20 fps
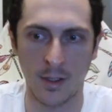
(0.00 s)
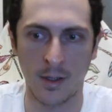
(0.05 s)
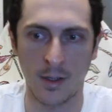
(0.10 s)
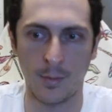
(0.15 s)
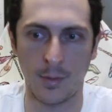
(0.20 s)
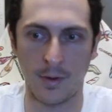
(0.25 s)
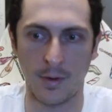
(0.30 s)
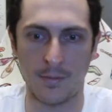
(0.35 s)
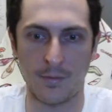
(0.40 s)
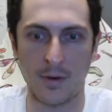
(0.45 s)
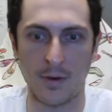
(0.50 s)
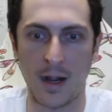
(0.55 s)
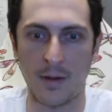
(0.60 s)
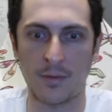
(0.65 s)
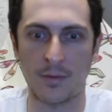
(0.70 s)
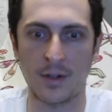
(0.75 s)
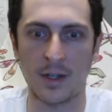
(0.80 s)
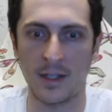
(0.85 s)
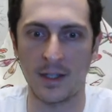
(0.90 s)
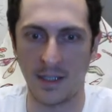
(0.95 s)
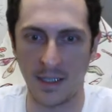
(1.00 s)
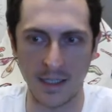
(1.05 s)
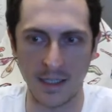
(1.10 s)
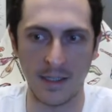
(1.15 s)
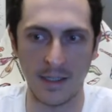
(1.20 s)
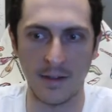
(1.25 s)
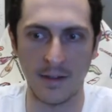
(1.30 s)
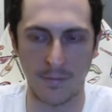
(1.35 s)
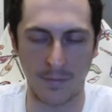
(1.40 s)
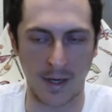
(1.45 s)
But for every
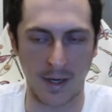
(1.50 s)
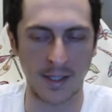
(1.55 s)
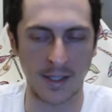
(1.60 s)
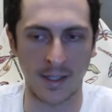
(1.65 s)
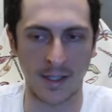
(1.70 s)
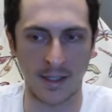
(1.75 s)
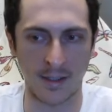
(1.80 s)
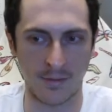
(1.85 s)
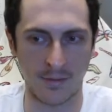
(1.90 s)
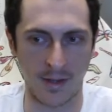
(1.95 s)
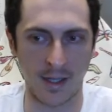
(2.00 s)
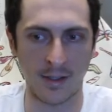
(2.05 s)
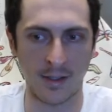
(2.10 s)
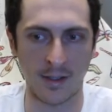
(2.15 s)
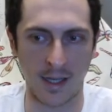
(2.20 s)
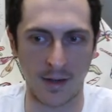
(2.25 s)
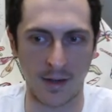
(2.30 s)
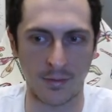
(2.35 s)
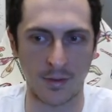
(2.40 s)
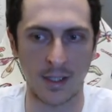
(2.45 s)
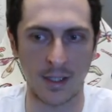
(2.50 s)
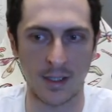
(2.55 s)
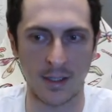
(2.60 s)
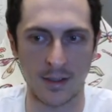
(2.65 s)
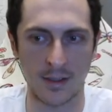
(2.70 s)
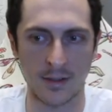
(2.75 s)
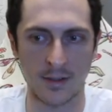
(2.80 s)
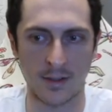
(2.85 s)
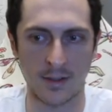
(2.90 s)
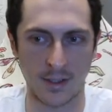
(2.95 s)
d finite event, every
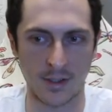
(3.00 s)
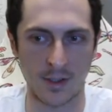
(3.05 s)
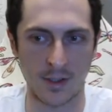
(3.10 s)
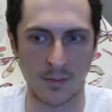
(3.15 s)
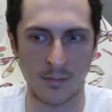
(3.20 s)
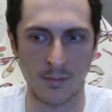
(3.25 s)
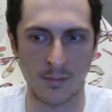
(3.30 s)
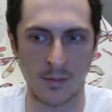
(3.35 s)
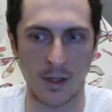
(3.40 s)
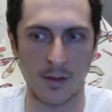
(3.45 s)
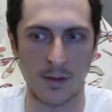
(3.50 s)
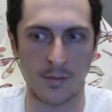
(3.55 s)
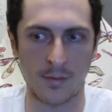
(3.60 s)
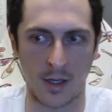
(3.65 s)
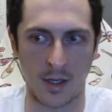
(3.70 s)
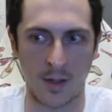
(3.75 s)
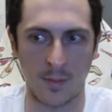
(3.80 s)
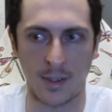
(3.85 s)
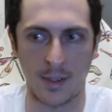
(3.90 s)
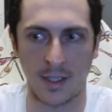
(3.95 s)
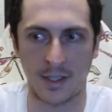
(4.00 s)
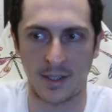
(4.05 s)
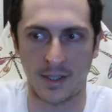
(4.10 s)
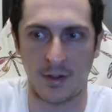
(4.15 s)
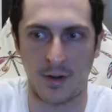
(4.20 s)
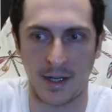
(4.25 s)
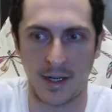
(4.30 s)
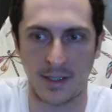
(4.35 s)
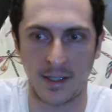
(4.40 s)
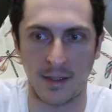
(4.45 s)
system of complex
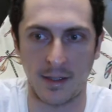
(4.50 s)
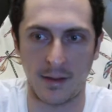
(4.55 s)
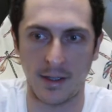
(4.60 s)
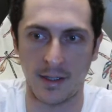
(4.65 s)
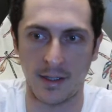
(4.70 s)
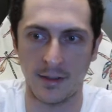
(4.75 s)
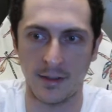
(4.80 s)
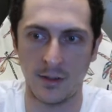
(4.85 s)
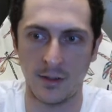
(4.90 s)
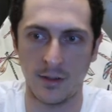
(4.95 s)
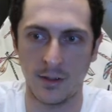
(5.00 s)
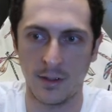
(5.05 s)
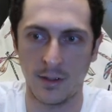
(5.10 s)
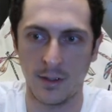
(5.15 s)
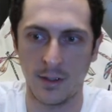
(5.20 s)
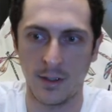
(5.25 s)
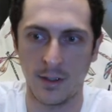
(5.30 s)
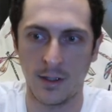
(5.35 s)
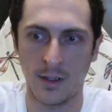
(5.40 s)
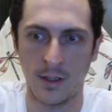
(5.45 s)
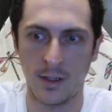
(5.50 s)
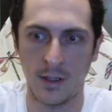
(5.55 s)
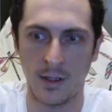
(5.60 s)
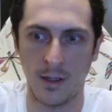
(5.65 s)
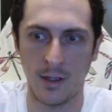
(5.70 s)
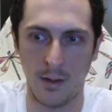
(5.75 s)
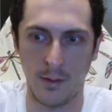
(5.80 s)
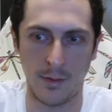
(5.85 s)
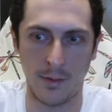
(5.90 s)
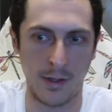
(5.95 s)
interacting things,
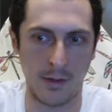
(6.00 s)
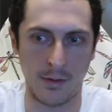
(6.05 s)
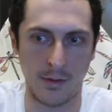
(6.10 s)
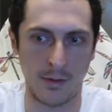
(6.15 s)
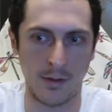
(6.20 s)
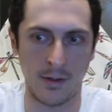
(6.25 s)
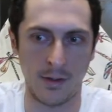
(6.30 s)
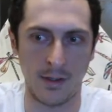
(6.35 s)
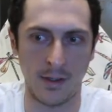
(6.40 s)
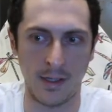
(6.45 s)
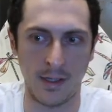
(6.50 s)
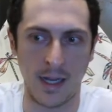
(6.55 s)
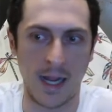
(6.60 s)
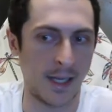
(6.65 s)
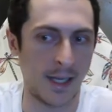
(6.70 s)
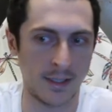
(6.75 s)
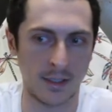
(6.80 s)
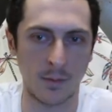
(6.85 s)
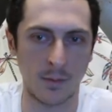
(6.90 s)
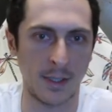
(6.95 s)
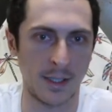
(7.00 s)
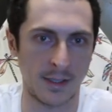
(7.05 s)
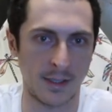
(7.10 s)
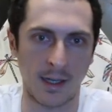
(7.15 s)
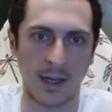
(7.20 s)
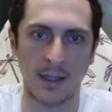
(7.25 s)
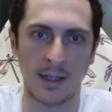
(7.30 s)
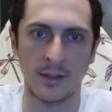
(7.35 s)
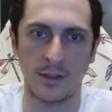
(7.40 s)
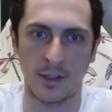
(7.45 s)
there has to be a
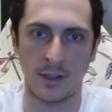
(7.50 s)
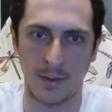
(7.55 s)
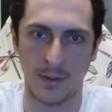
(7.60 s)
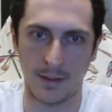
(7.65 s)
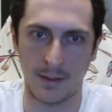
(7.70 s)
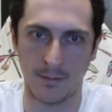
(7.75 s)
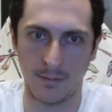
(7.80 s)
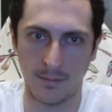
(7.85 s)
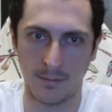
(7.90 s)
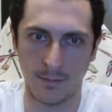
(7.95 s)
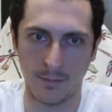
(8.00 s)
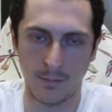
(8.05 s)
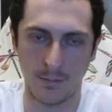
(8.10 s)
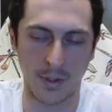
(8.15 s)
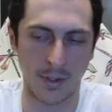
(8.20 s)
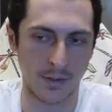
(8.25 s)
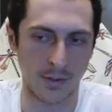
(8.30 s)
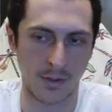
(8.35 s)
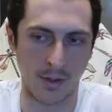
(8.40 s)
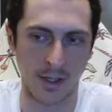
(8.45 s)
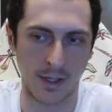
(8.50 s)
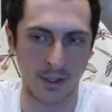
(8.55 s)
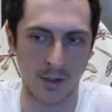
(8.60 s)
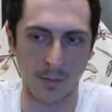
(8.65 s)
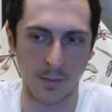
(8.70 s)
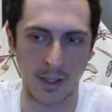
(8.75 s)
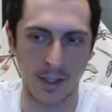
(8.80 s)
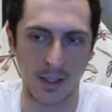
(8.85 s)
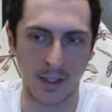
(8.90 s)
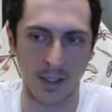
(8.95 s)
size to it because there has to
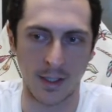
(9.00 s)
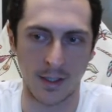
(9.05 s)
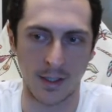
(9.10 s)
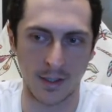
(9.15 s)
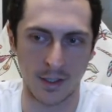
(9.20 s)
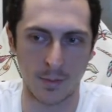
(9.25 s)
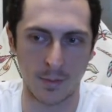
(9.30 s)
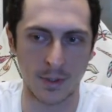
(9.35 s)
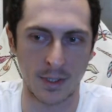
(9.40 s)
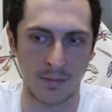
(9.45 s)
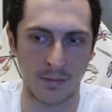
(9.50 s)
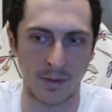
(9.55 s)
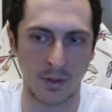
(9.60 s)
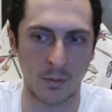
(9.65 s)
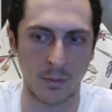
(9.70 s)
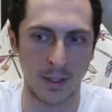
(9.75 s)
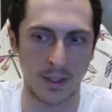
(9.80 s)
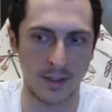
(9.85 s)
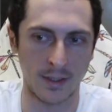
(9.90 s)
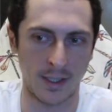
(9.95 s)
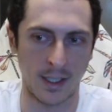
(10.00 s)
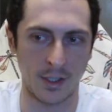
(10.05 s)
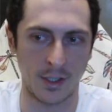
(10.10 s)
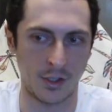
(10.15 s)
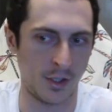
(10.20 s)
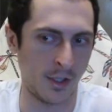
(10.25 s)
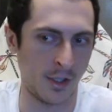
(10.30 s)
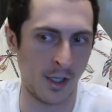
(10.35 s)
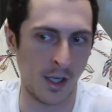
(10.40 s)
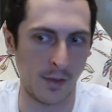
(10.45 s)
be a specific
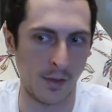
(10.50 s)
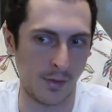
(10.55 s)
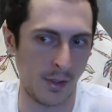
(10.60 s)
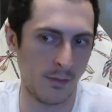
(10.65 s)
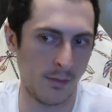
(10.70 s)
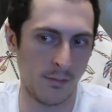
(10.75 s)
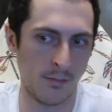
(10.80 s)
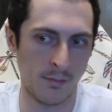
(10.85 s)
realization of it.